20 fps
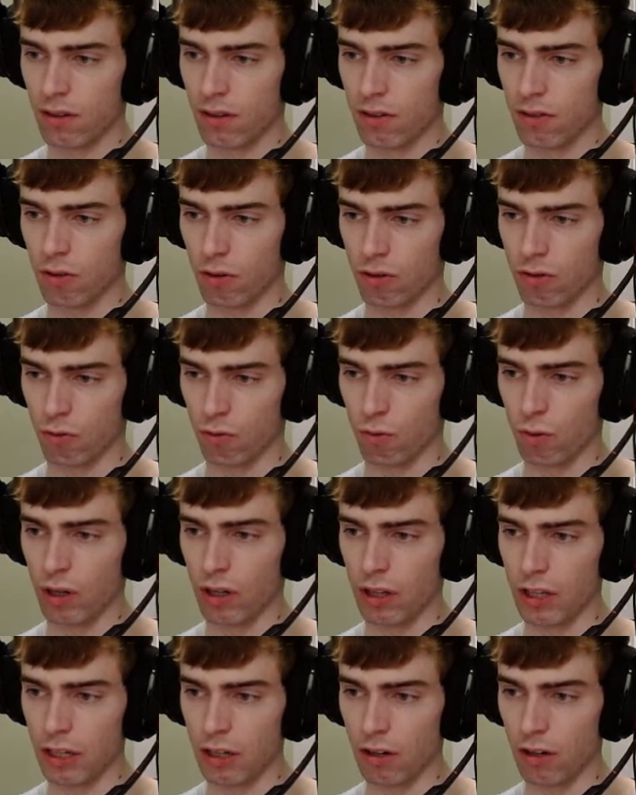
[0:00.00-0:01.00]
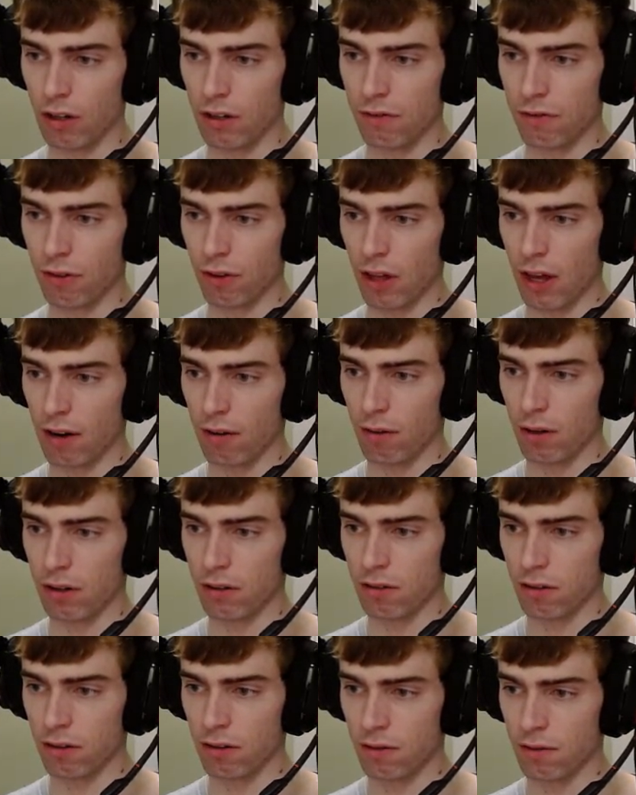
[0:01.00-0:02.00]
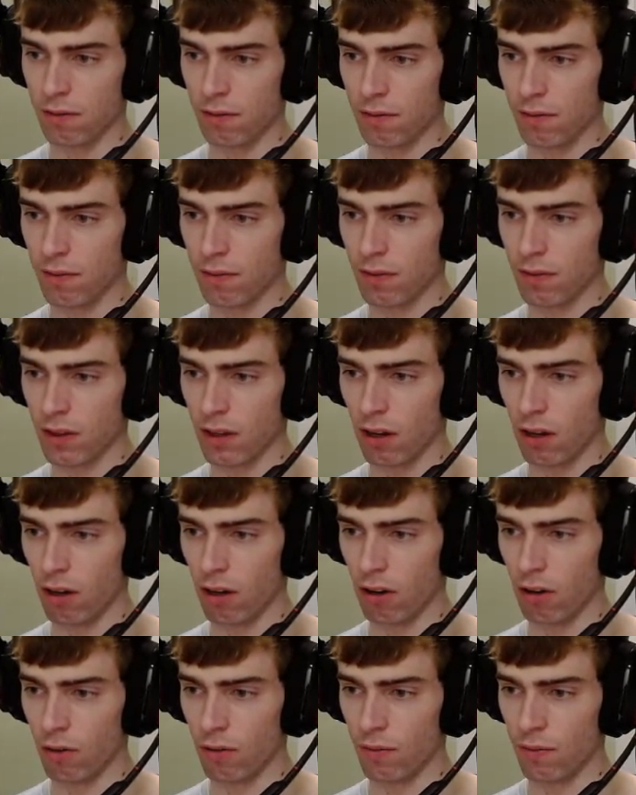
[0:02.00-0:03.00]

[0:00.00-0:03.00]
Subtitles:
So it's really good for that reason. Uh-oh.